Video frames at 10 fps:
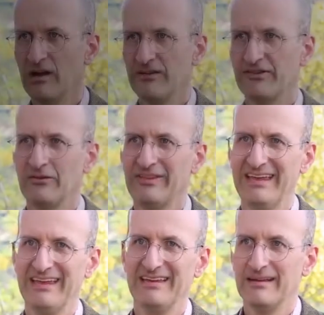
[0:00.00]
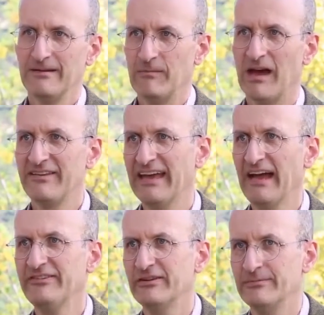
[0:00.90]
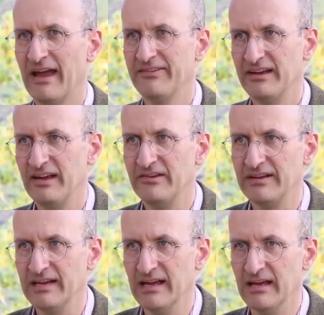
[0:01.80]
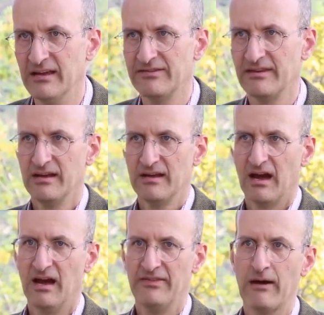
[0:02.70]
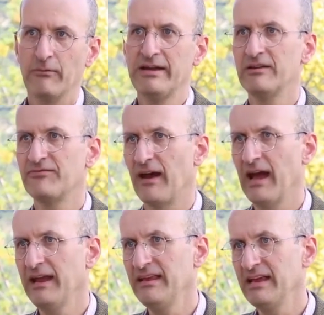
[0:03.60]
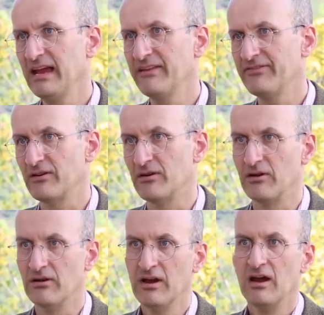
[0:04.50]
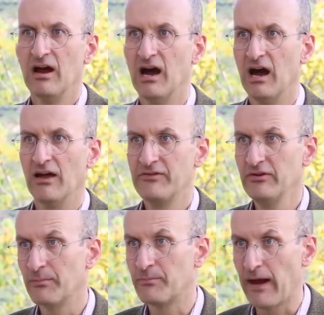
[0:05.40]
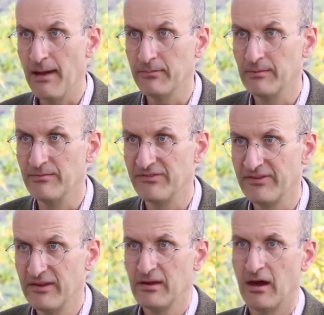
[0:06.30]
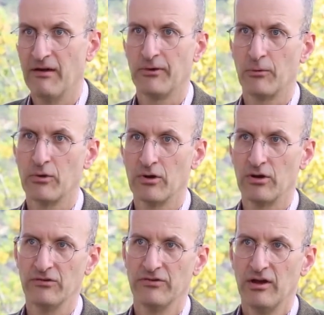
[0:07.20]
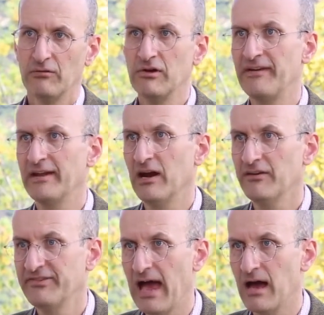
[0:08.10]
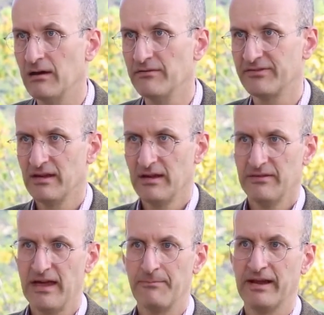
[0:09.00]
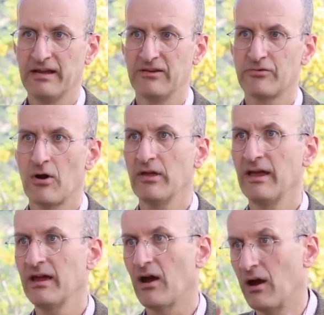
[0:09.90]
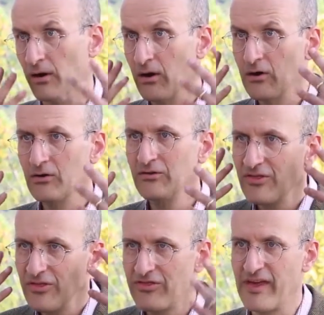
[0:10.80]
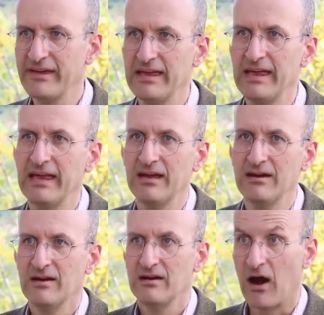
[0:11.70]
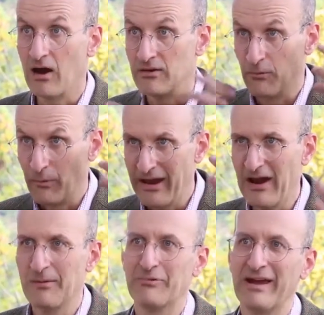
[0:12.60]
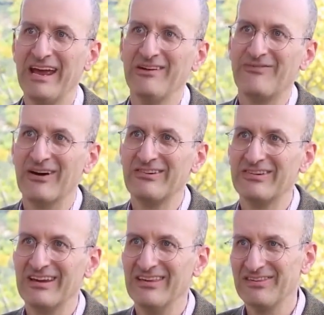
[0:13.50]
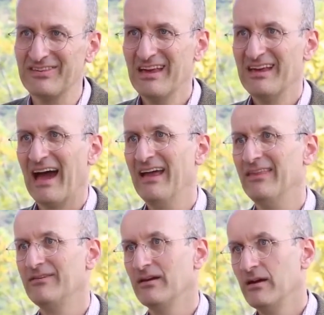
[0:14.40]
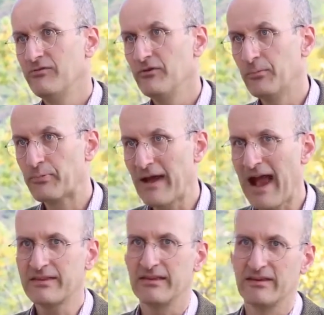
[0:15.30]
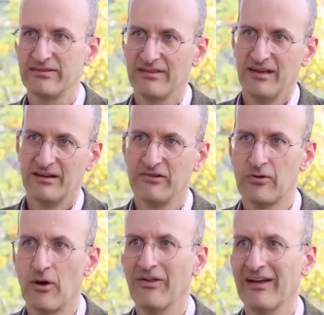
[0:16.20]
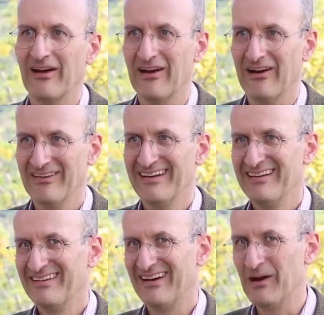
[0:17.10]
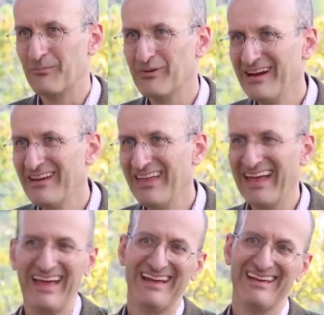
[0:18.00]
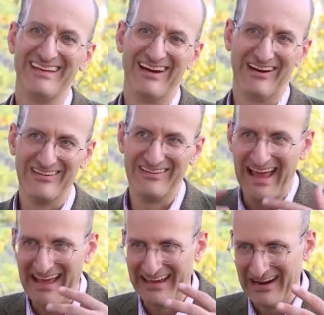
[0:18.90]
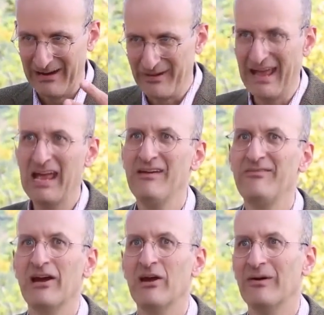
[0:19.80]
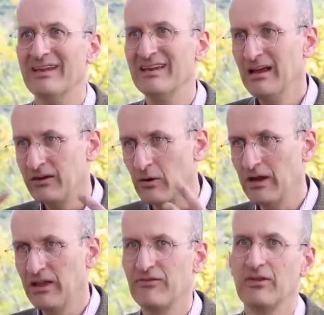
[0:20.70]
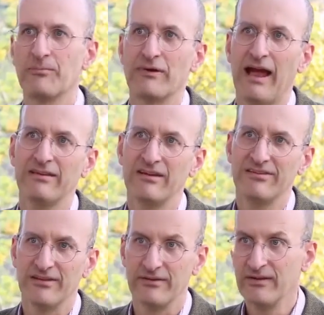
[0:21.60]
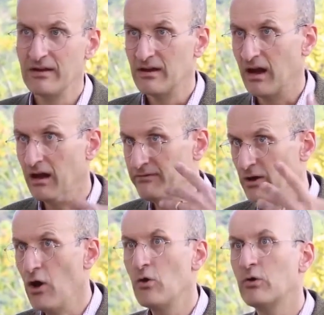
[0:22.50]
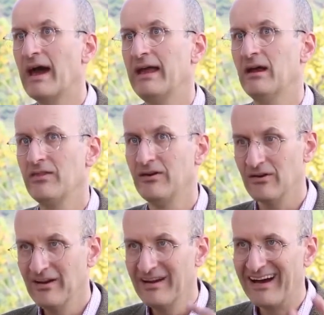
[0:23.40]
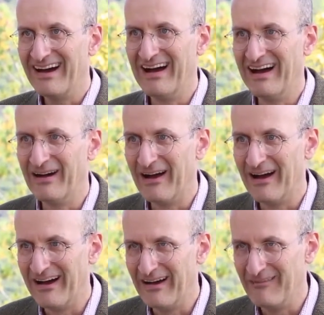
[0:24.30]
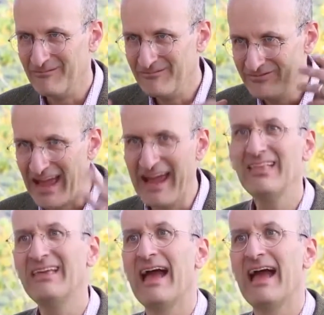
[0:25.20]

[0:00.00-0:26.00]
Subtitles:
So the essential message is that we can find the answer to the problems of the world within ourselves, that by controlling our own thinking, the way our brain functions, and through practice, controlling our breathing and our behavior, and going through the practice of yoga and other daily